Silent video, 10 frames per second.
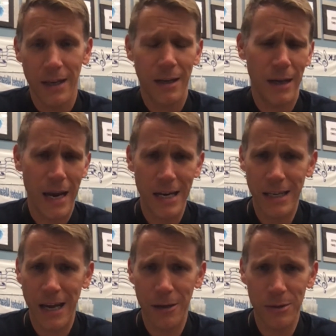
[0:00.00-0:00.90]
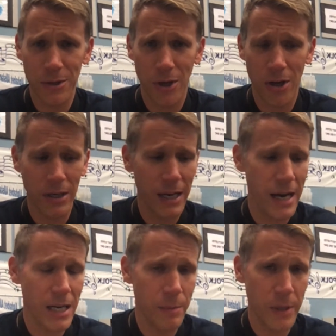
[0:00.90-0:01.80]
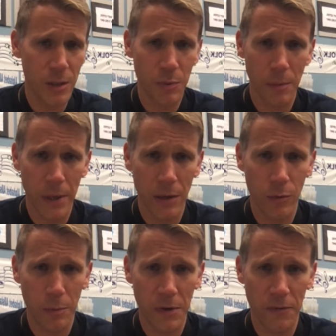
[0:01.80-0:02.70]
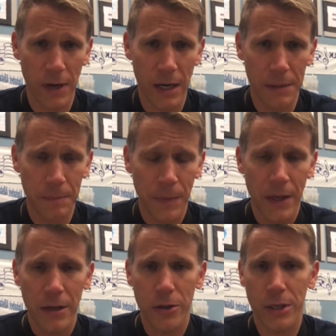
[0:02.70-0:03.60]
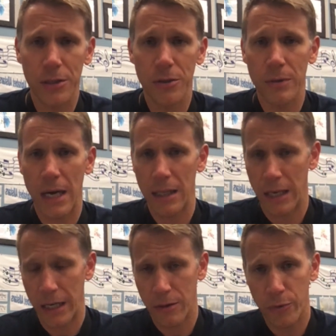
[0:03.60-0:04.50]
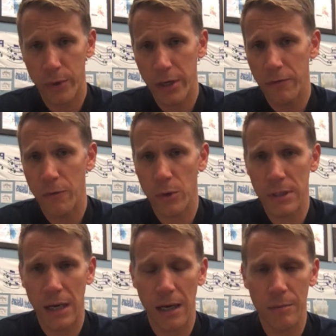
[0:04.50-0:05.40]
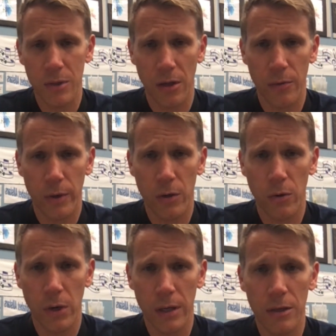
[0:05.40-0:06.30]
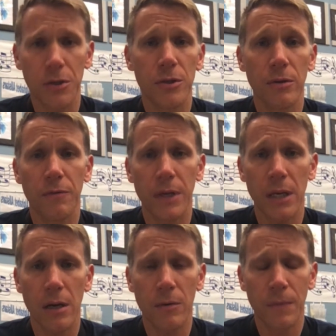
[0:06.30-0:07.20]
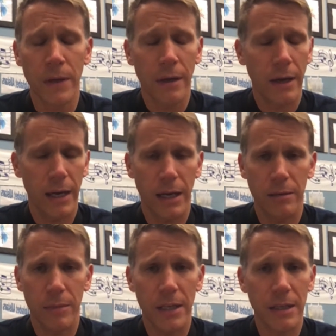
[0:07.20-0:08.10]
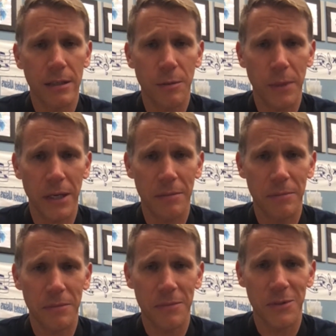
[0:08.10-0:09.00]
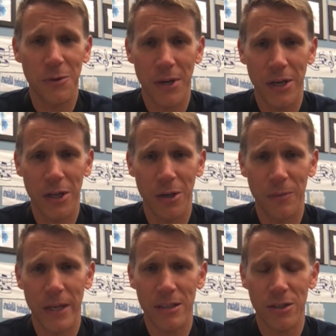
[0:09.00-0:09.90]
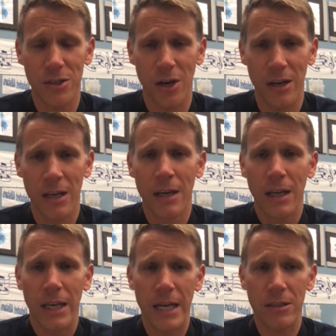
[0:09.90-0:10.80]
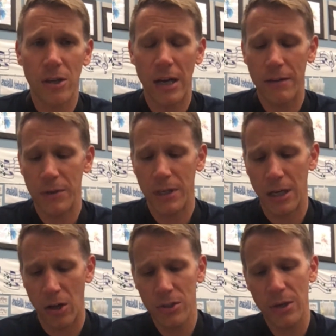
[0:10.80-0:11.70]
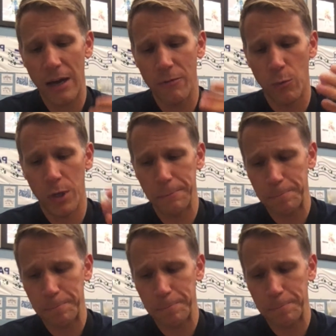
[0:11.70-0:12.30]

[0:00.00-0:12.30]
8 counts long at 80 beats per minute will be fine. You can do that like 3 or 4 times on the recording. You can do a video and then submit it. So there you go. That's the start. Next I'll also have one